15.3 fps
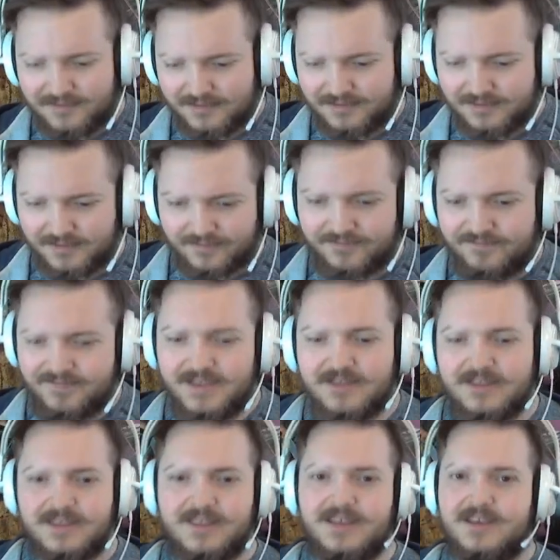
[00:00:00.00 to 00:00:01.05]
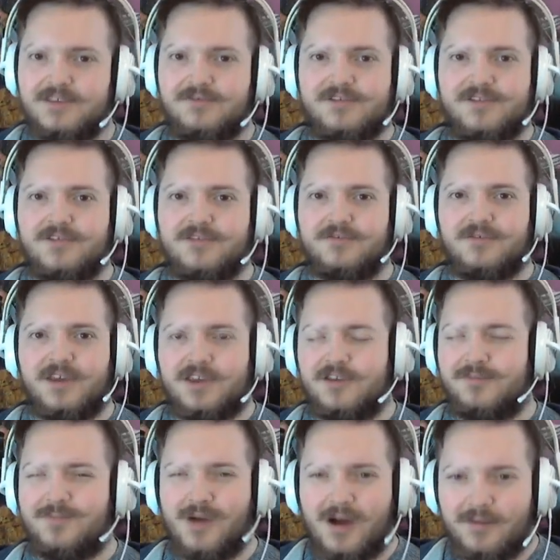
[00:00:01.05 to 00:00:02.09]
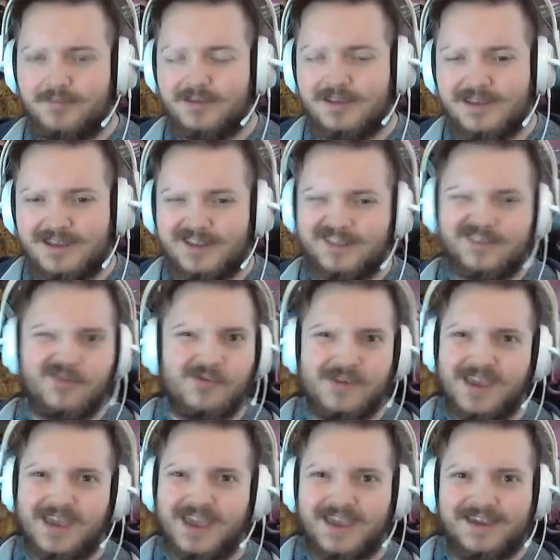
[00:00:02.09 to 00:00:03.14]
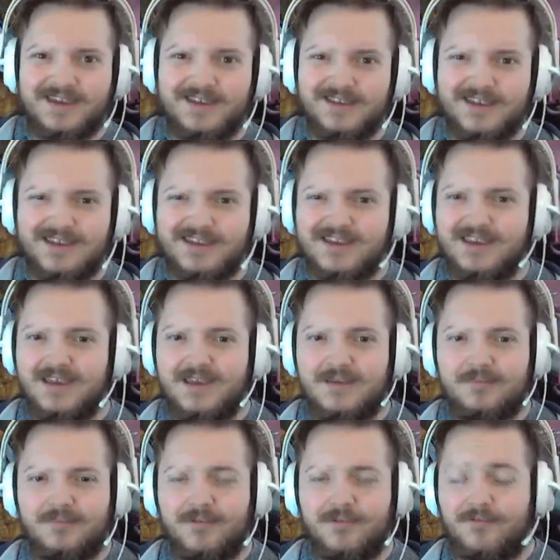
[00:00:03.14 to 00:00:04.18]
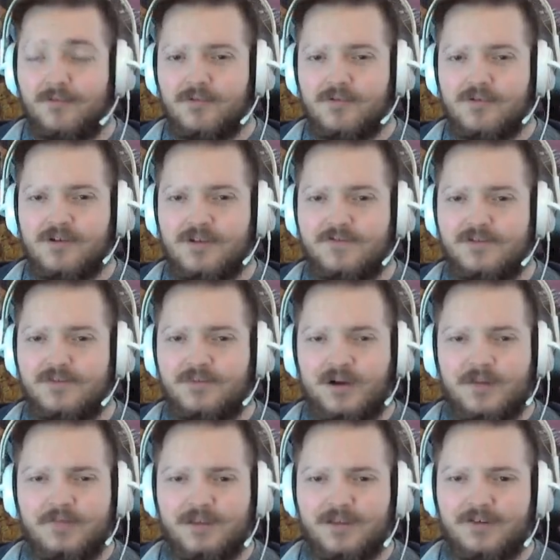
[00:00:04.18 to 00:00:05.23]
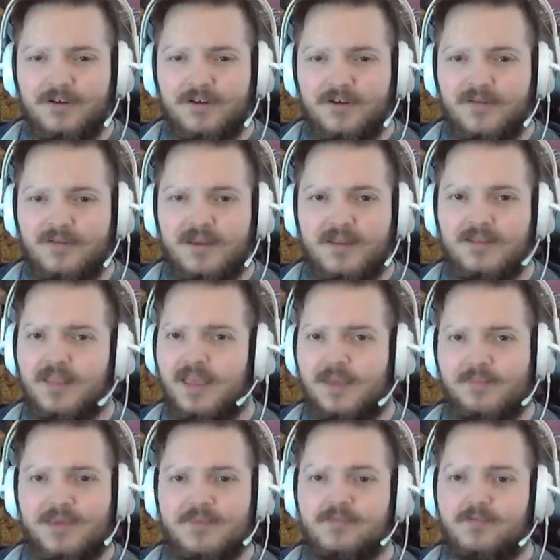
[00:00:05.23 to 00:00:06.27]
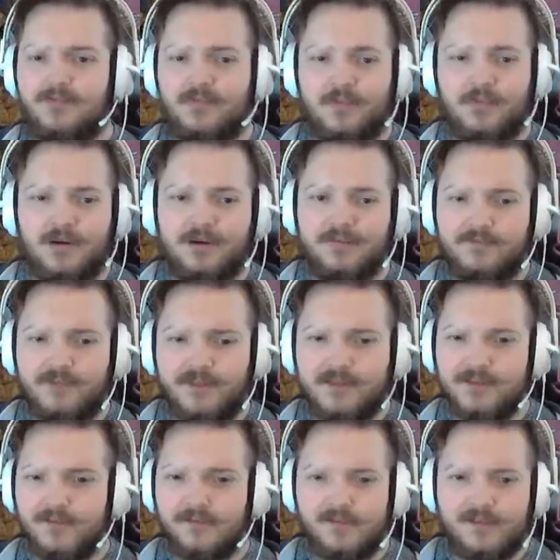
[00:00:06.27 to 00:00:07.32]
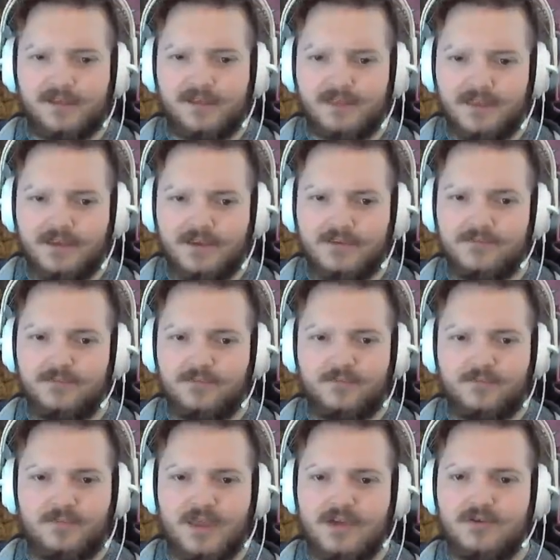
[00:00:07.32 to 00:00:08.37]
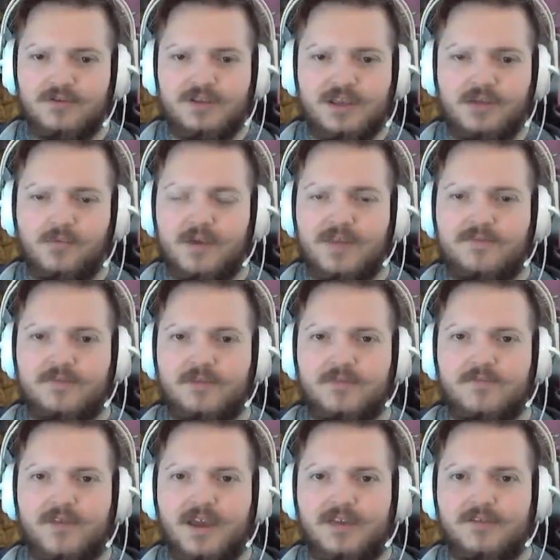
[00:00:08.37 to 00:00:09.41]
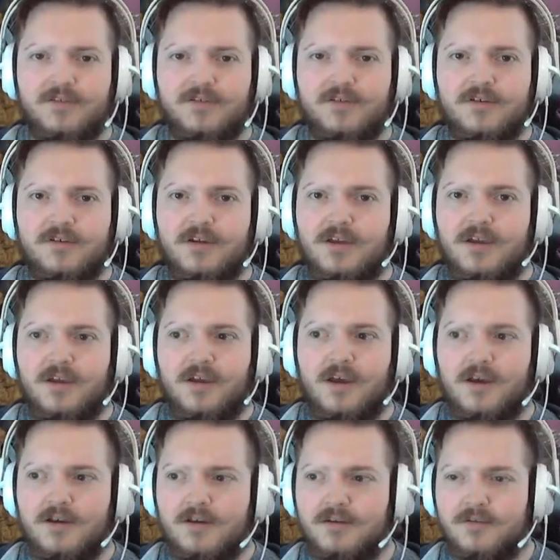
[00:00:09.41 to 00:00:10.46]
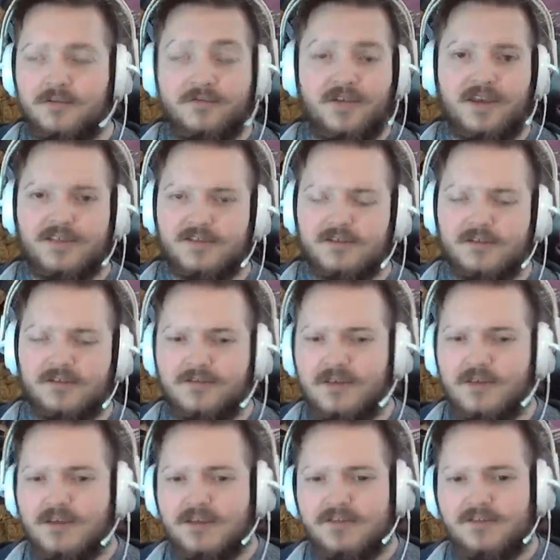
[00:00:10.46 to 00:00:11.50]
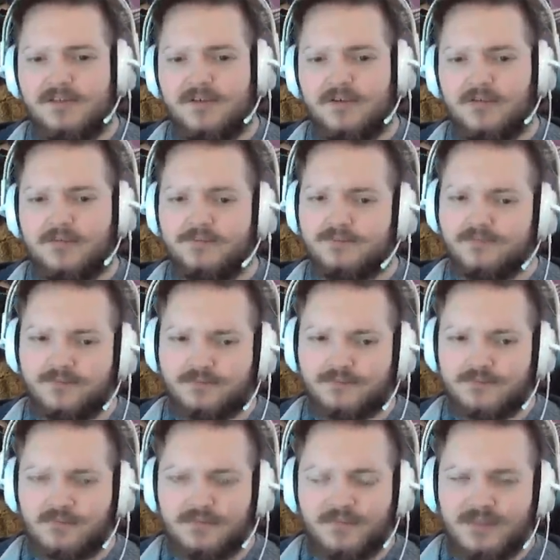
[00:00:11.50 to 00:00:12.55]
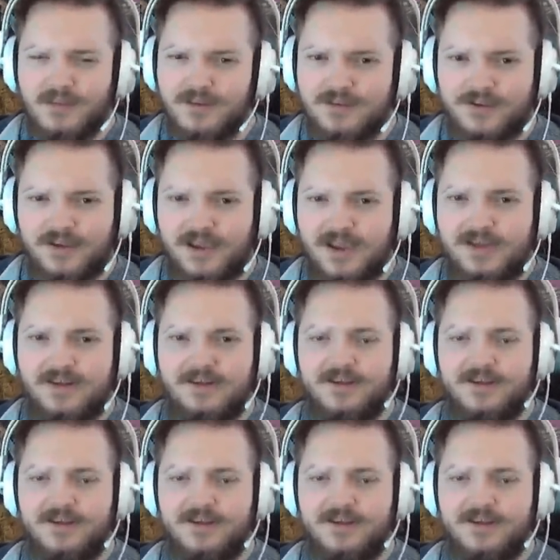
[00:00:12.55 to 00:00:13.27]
feeling they used to. Like, you pop it and it's okay. Like, before, if you popped Incarn, man, like, people were running for the hills. Like, they couldn't get away from you faster, or fast enough. So, you kind of,